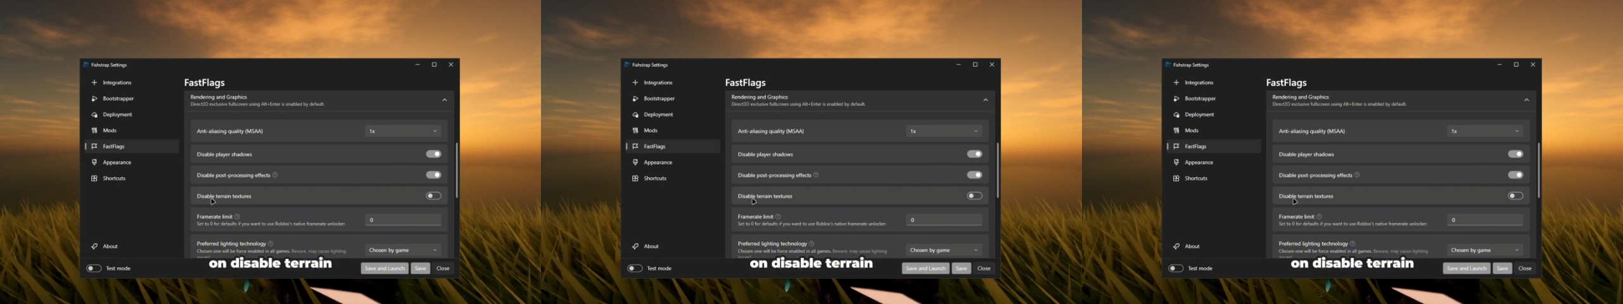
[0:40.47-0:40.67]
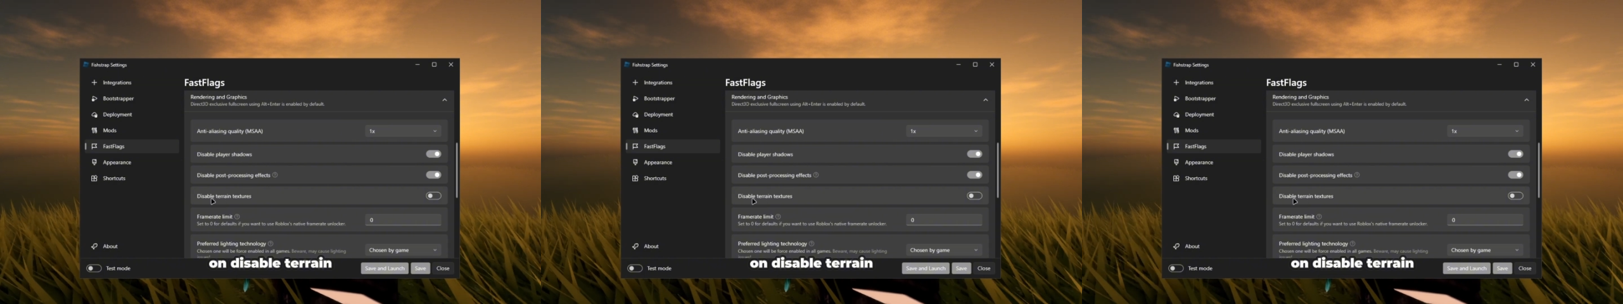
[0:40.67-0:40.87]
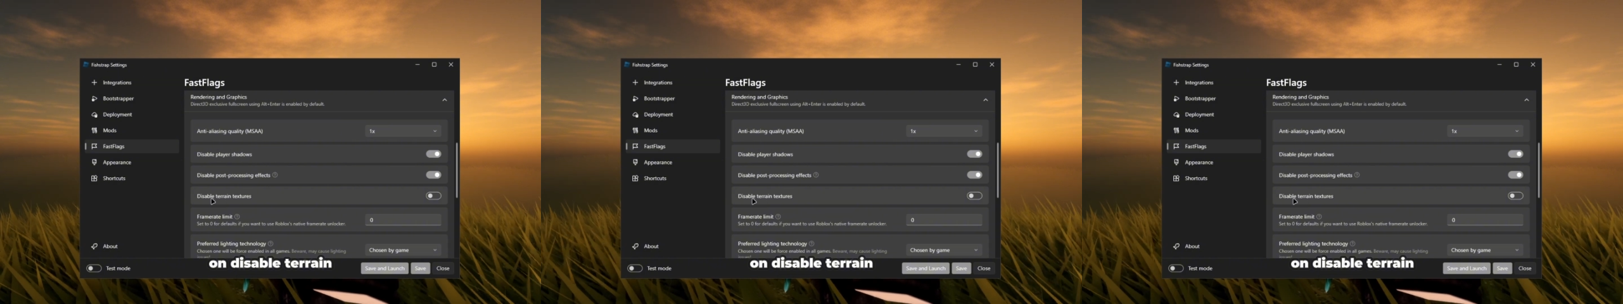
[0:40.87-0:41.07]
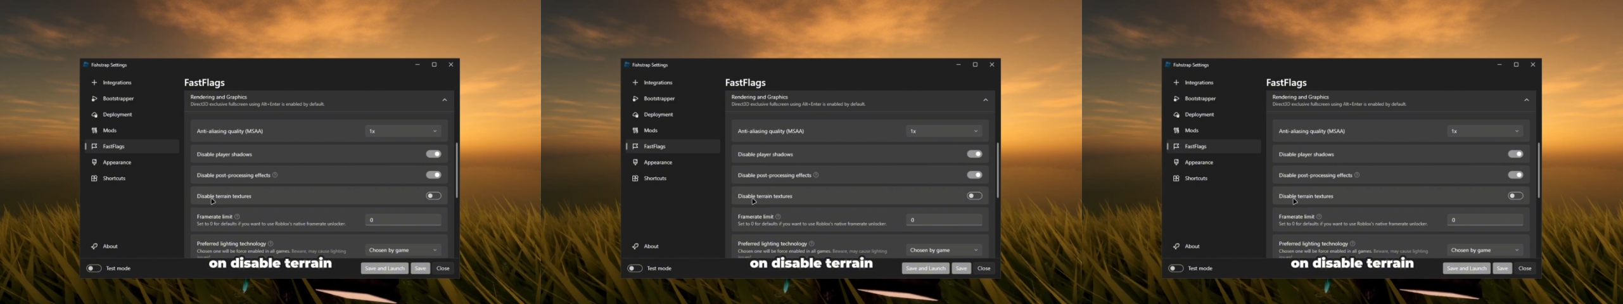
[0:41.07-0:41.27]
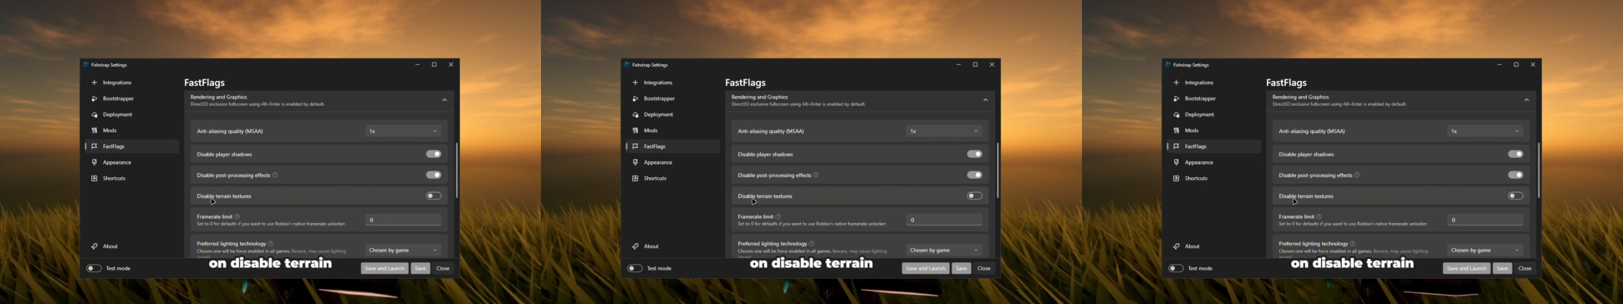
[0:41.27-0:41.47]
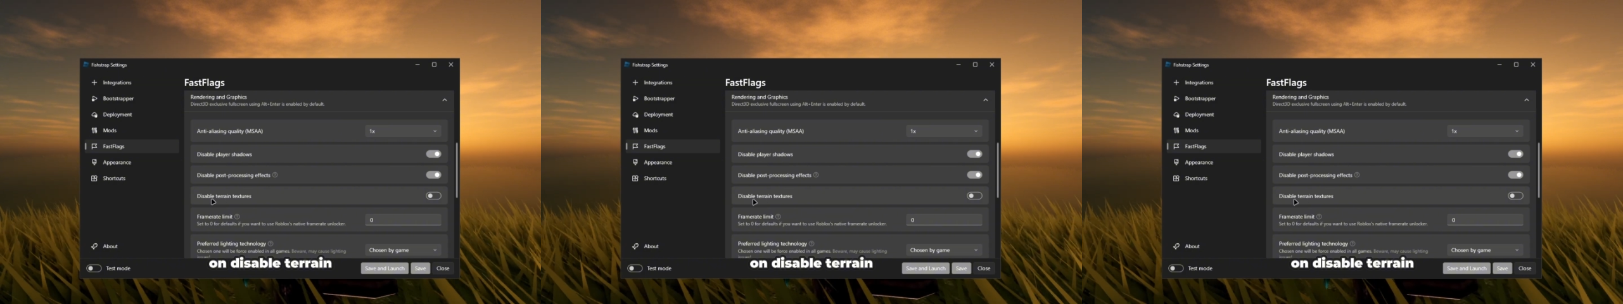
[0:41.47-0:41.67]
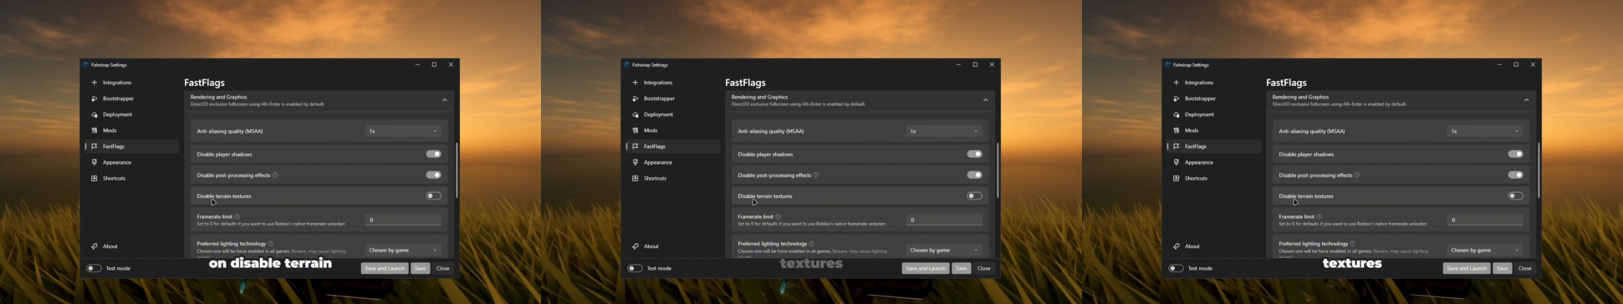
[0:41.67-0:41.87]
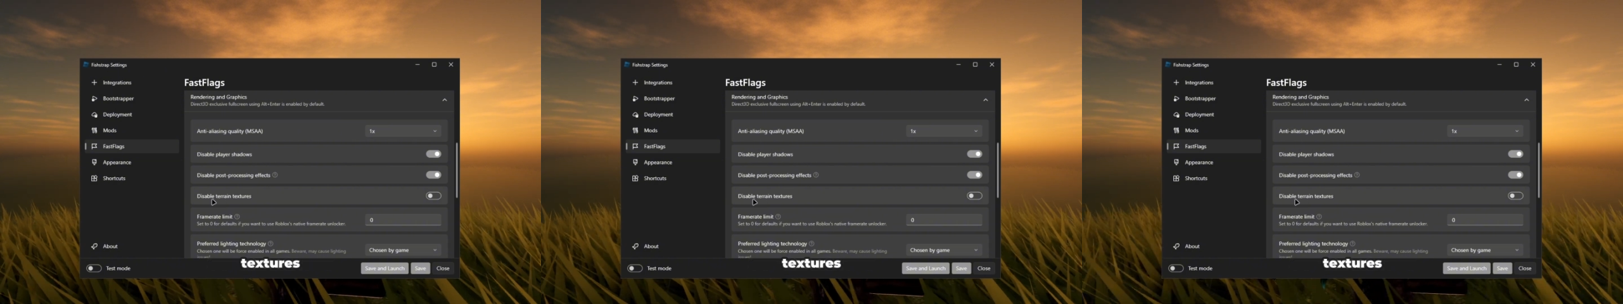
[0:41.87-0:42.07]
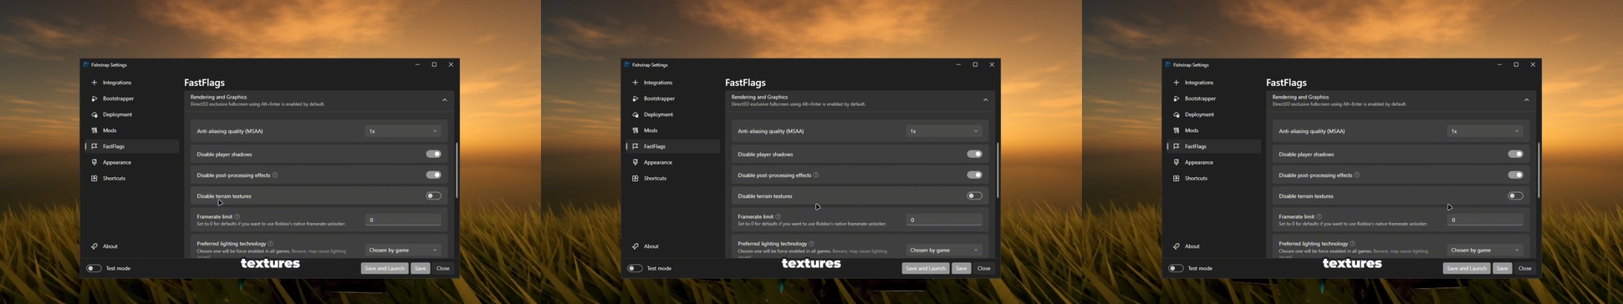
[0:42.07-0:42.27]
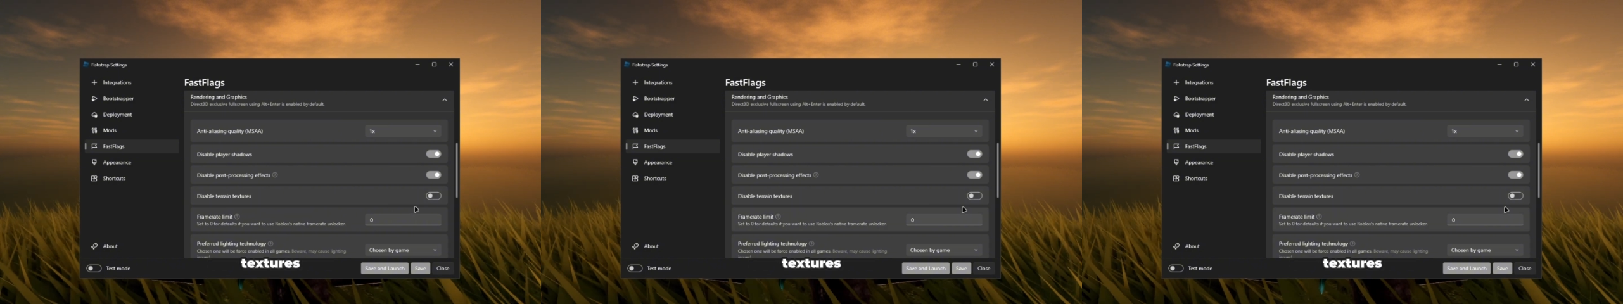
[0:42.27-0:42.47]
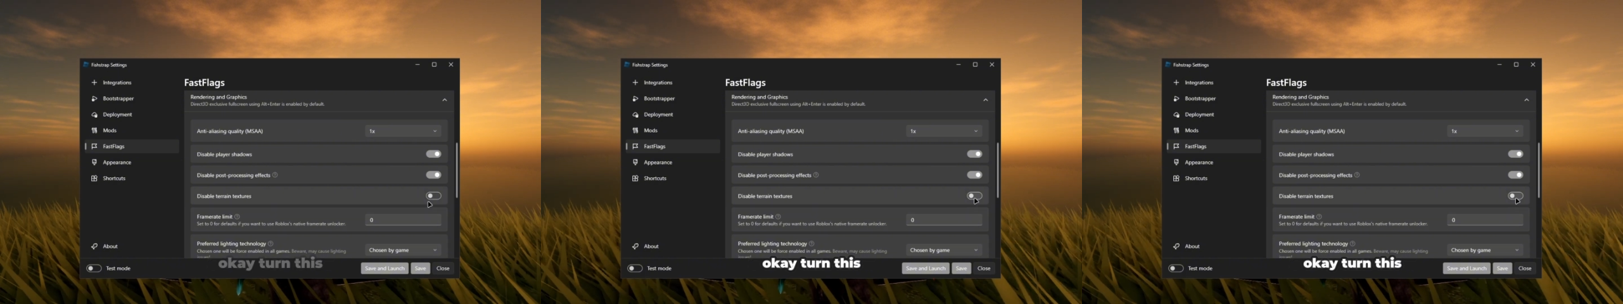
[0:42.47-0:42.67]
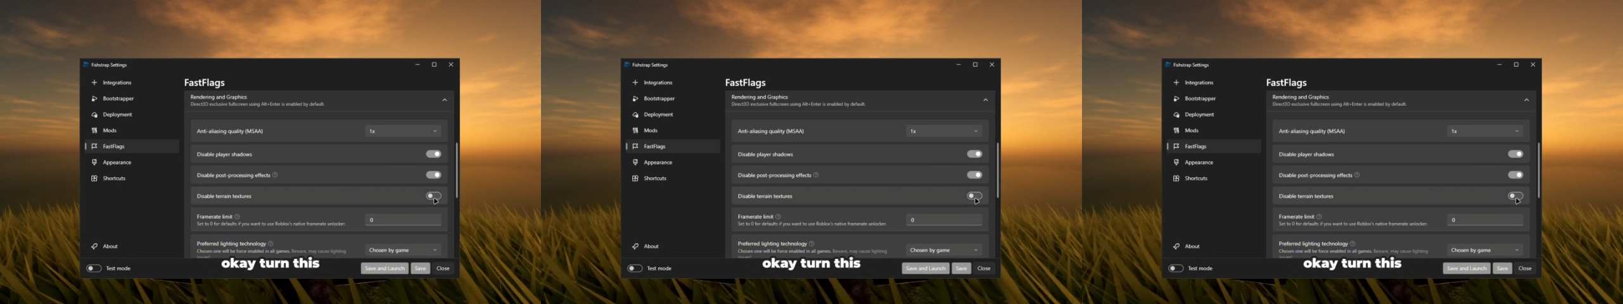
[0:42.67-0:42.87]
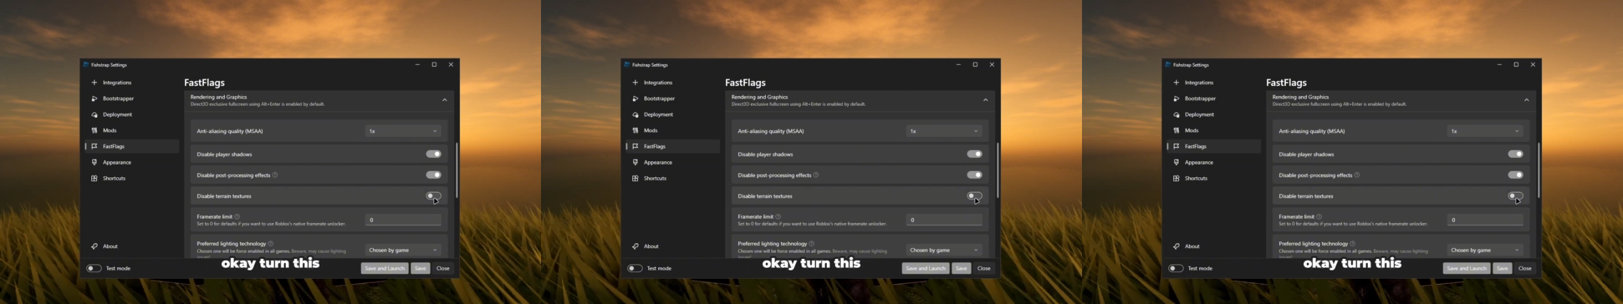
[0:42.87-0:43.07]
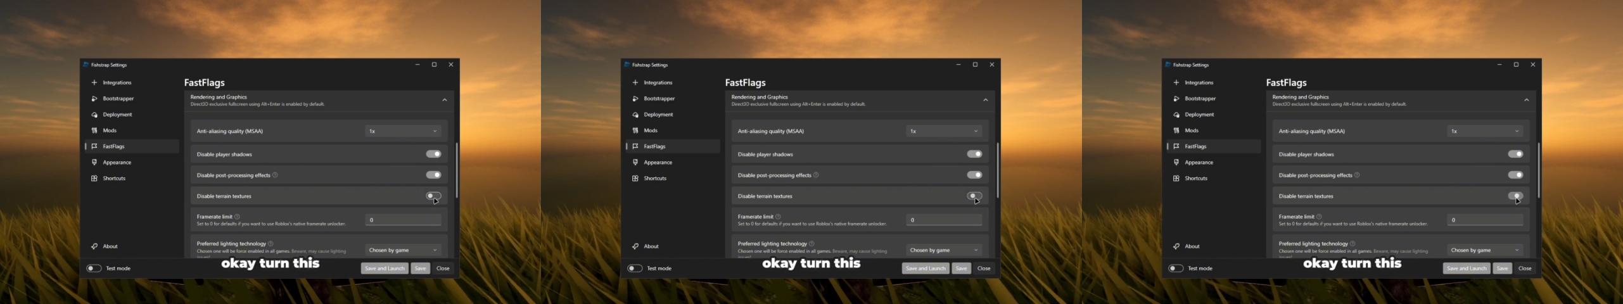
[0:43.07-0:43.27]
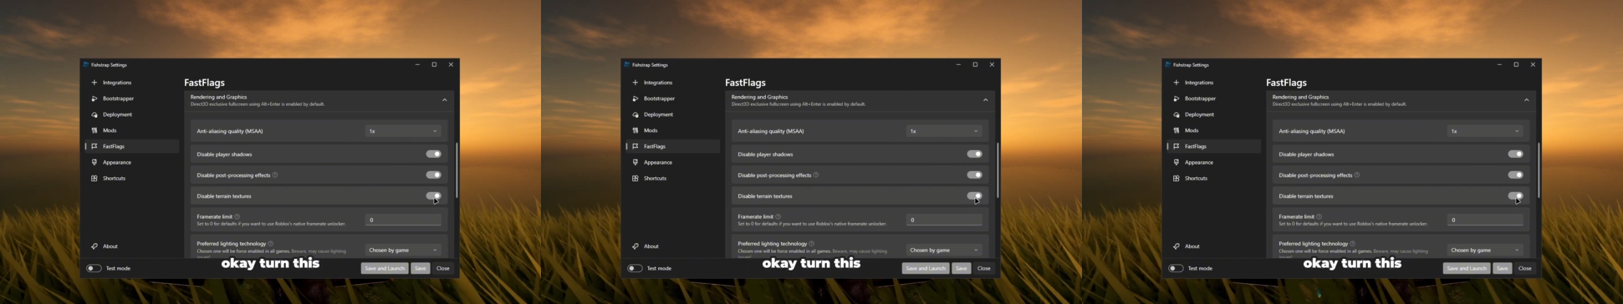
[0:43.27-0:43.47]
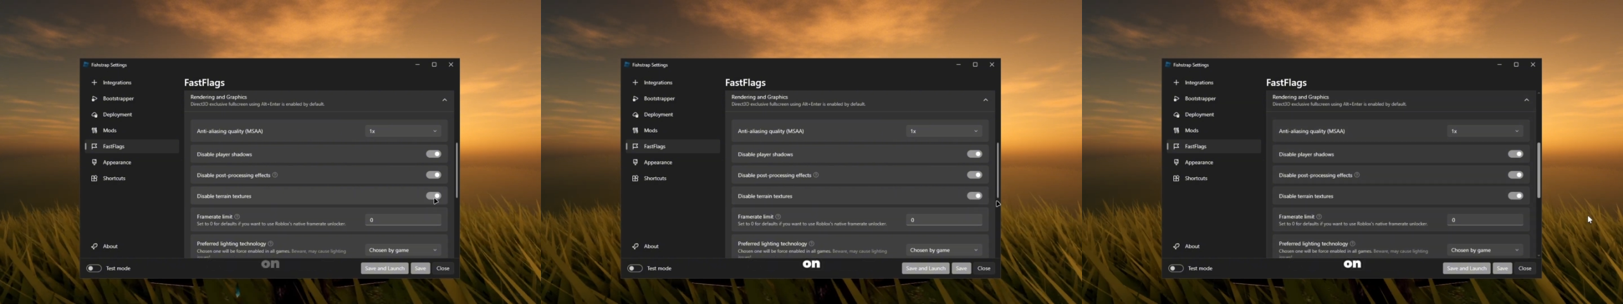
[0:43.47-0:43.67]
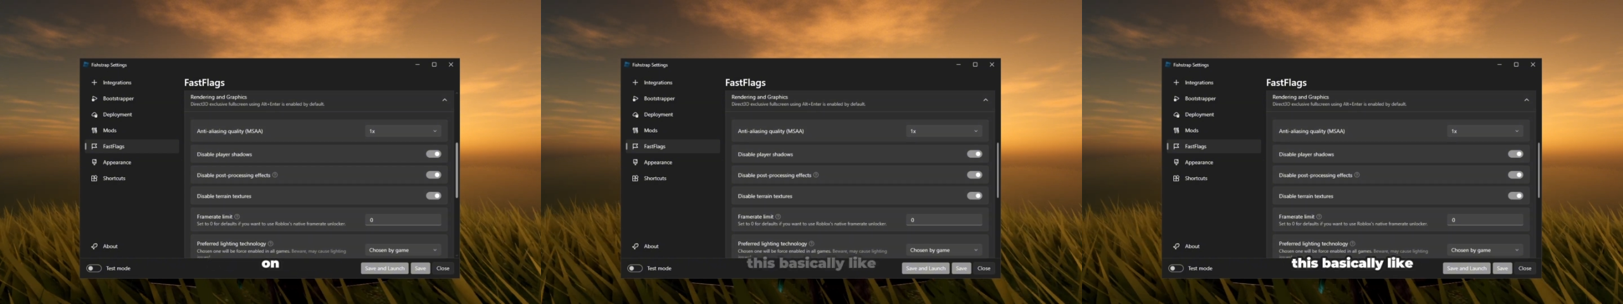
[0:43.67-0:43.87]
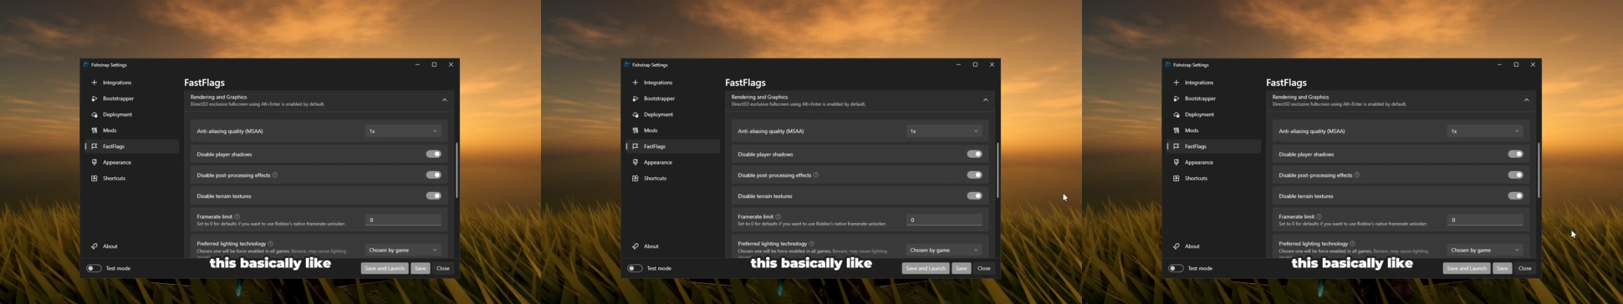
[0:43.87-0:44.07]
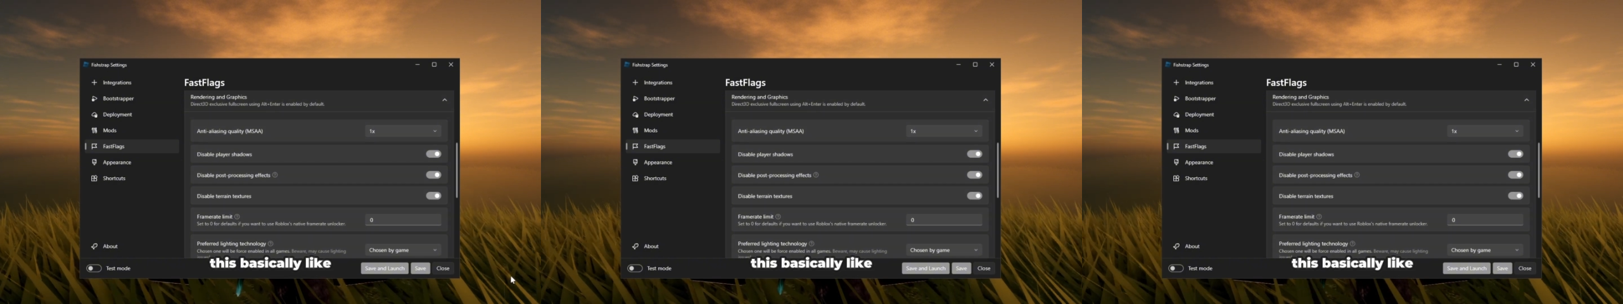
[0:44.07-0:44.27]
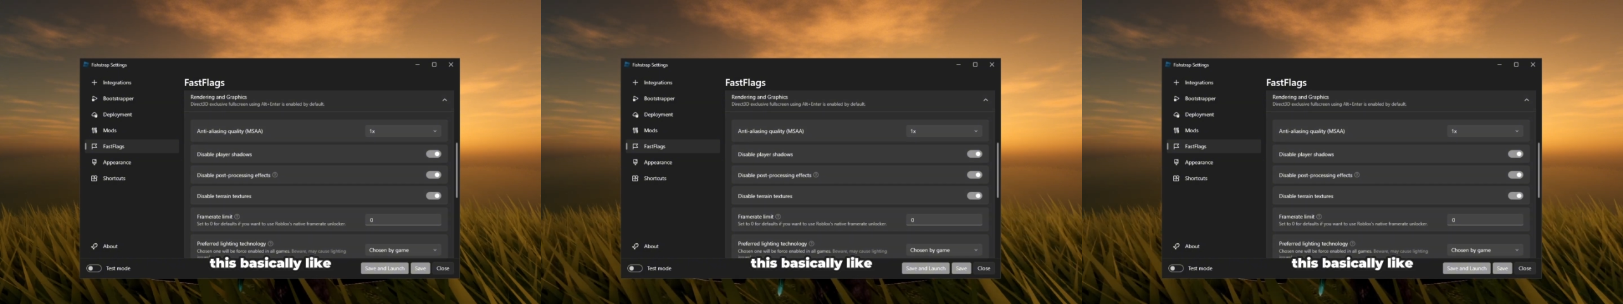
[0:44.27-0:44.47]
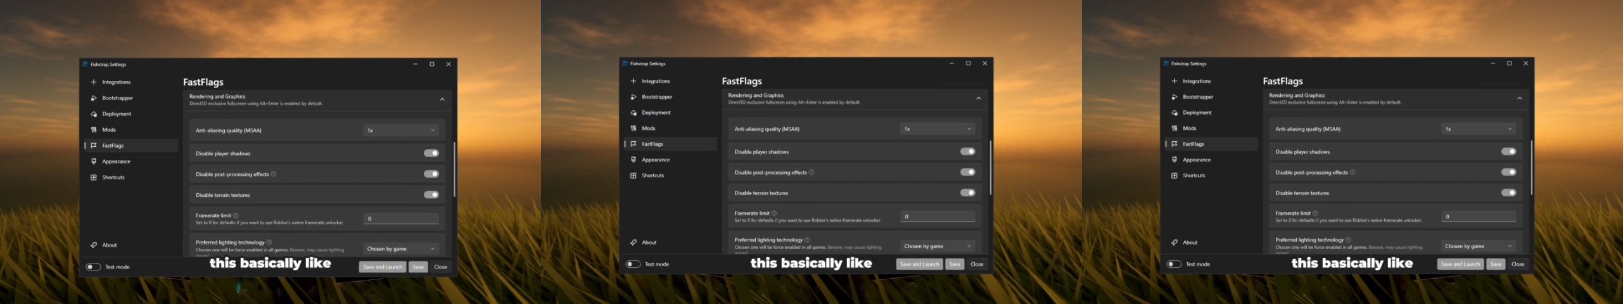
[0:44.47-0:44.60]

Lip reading: (no speaker visible)